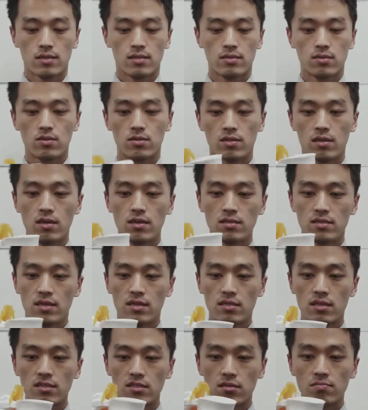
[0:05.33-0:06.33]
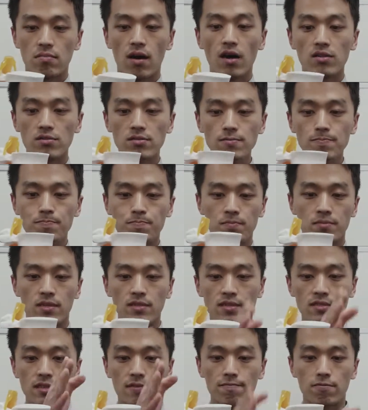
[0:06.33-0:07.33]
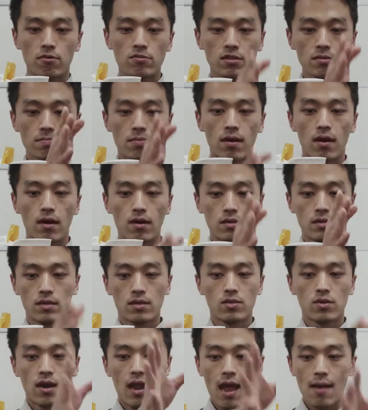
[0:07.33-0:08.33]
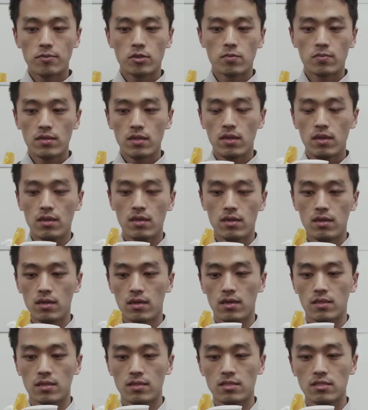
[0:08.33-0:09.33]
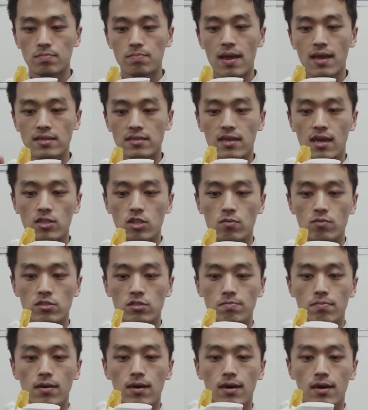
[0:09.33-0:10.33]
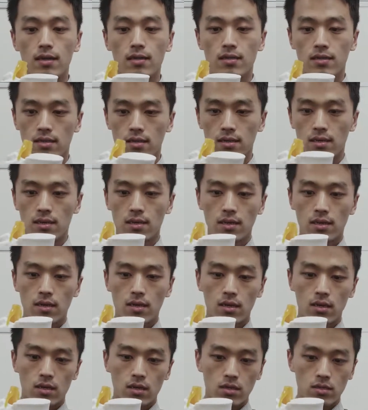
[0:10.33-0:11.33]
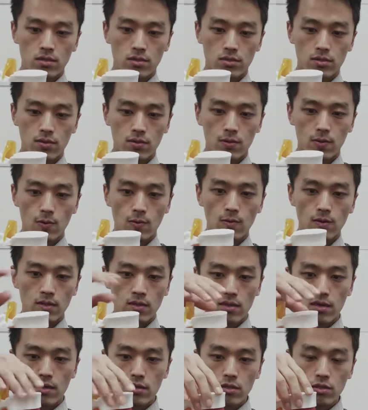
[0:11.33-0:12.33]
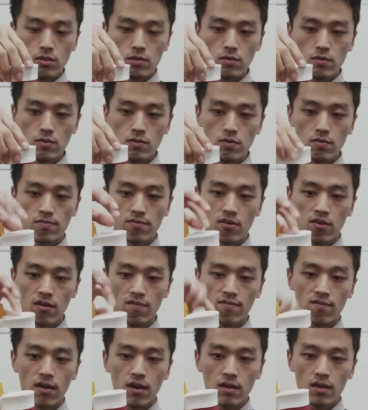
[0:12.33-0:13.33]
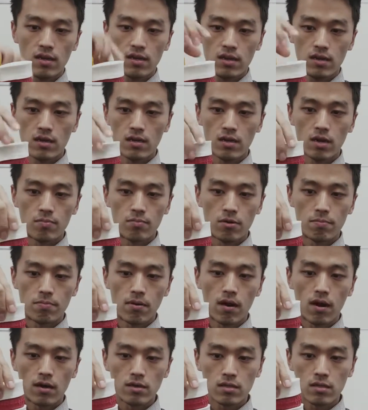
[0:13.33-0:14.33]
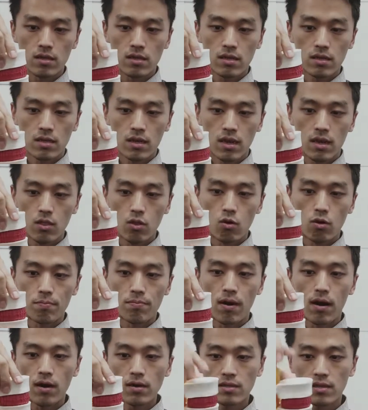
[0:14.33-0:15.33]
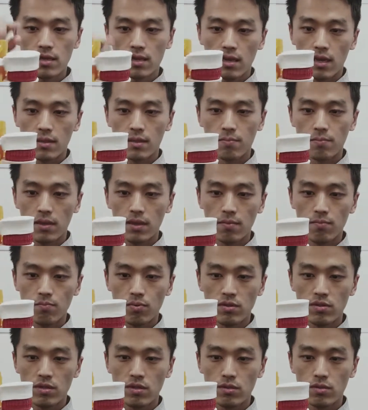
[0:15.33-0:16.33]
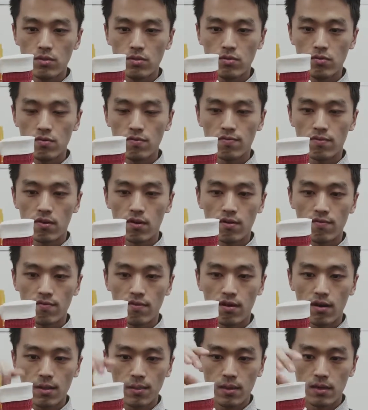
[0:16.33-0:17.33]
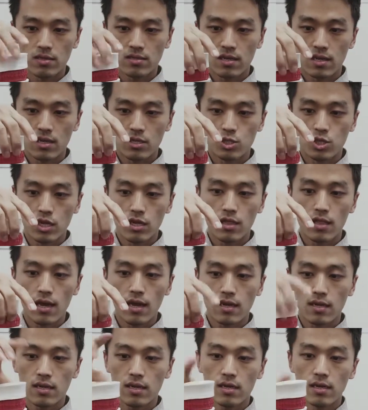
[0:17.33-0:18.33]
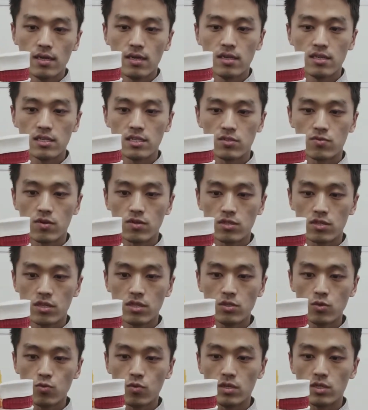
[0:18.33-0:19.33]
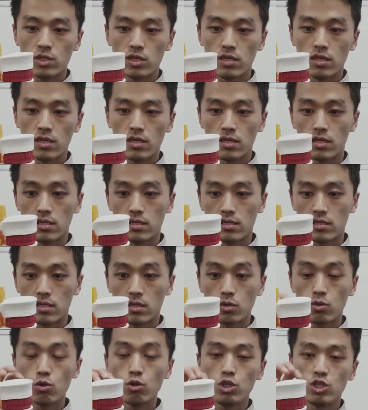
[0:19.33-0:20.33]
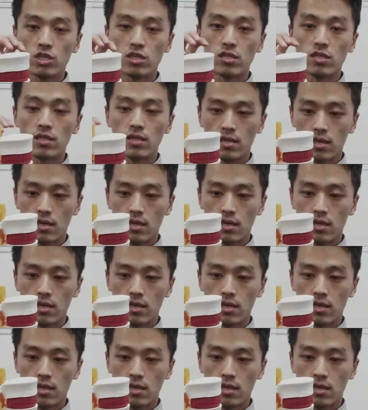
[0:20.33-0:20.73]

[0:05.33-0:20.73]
So there is a disc model. This is the frontal part, your abdomen here, and this is back side of the spine. So there are two vertebrae here, upper part and lower part. And in between two vertebrae, there's a gel-like structures, which is the cushion.